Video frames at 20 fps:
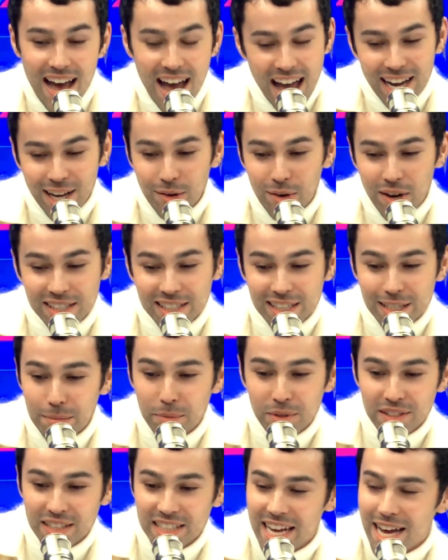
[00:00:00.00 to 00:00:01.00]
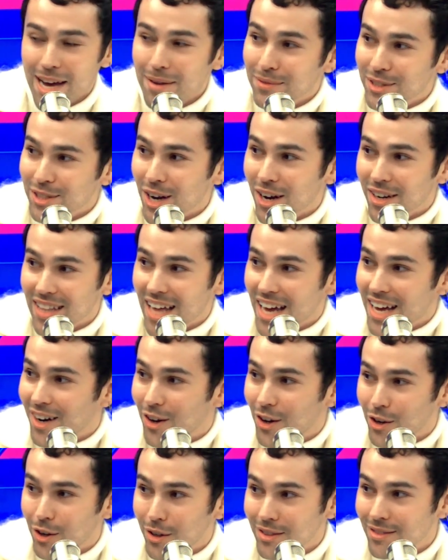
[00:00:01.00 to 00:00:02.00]
anyway, simple DM started that
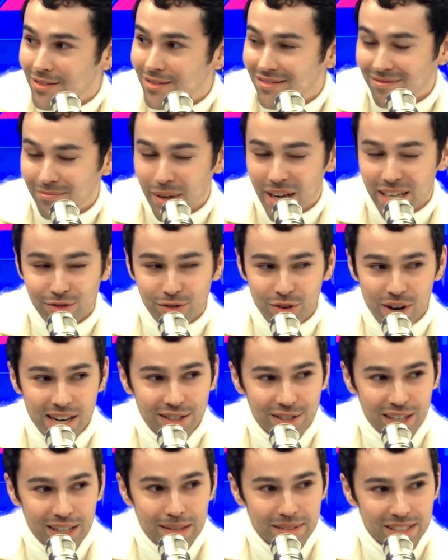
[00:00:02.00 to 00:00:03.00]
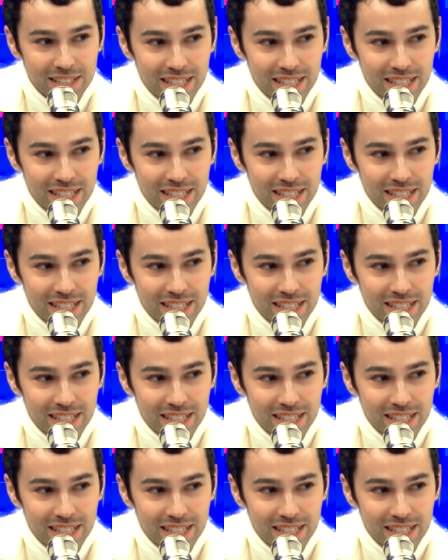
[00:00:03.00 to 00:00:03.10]
whole best friendship.